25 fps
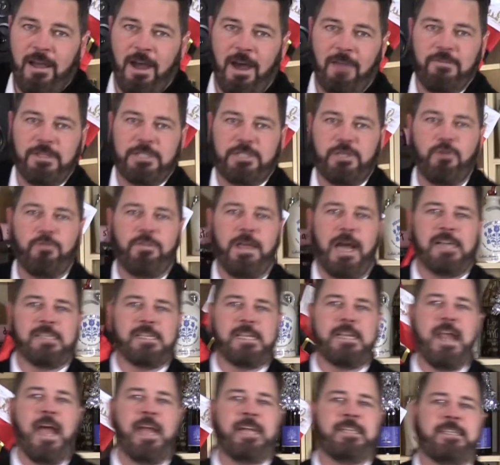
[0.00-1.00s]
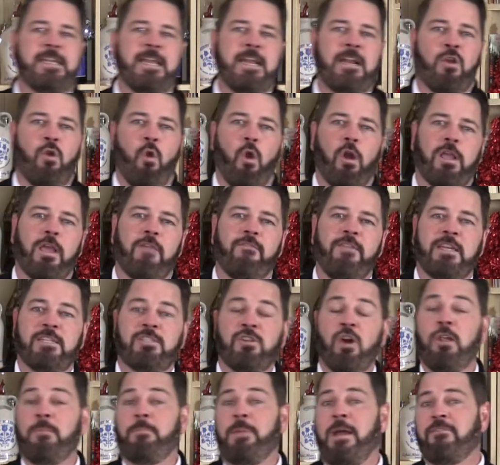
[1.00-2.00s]
of the 2019 Cork Envy
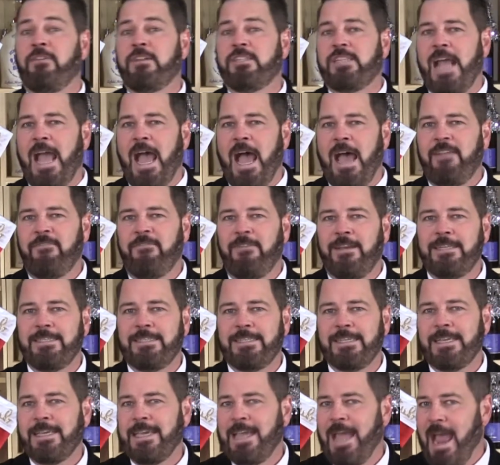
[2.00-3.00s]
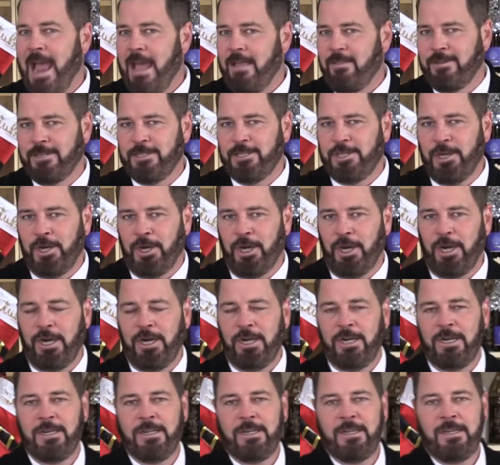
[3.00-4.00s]
Adult Beverage Advent
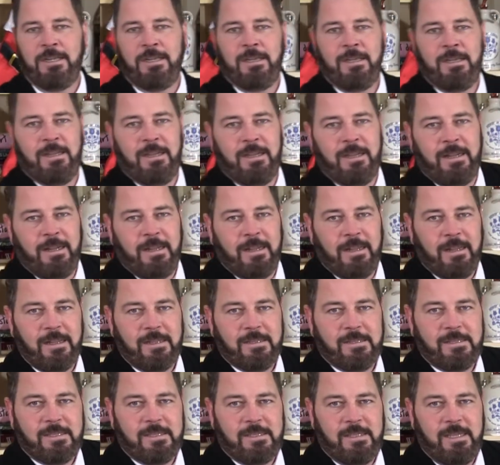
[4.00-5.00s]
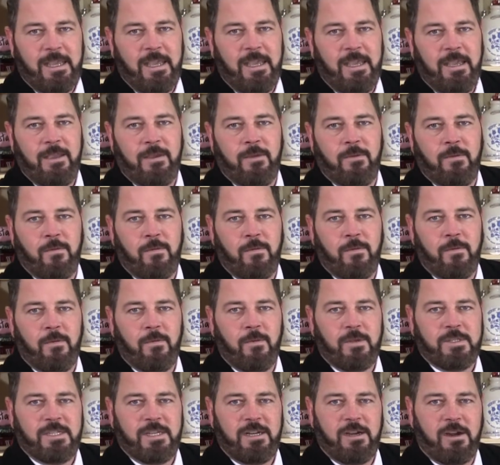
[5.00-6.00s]
Calendar. Let's see
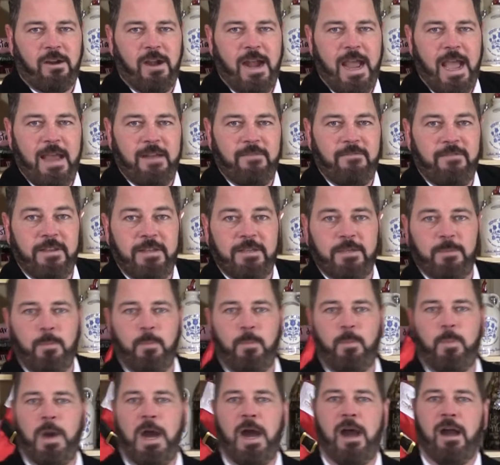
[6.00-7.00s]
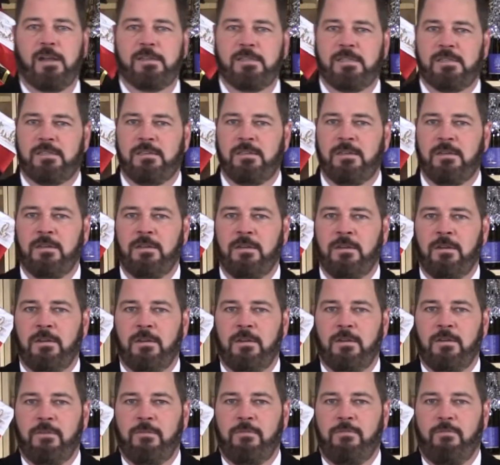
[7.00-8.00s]
what's in our Advent box
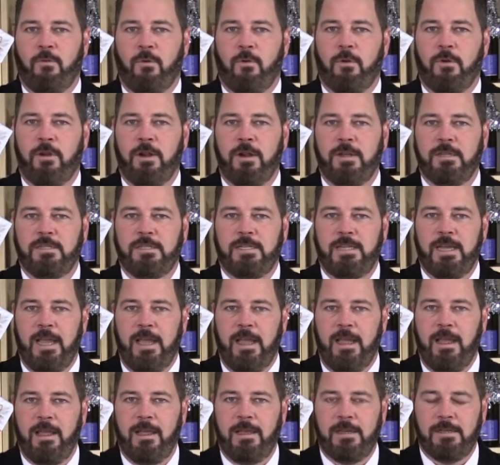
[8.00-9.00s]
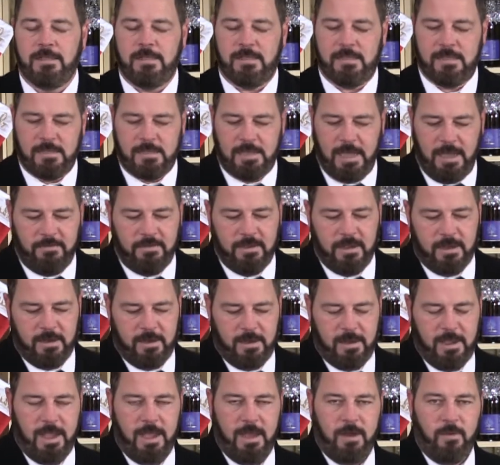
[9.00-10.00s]
for day
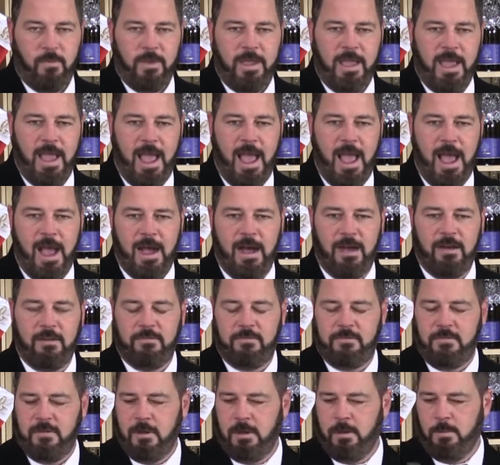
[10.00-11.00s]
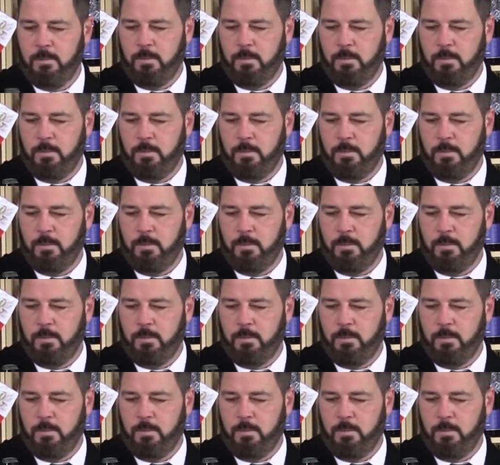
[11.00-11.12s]
7. And we have a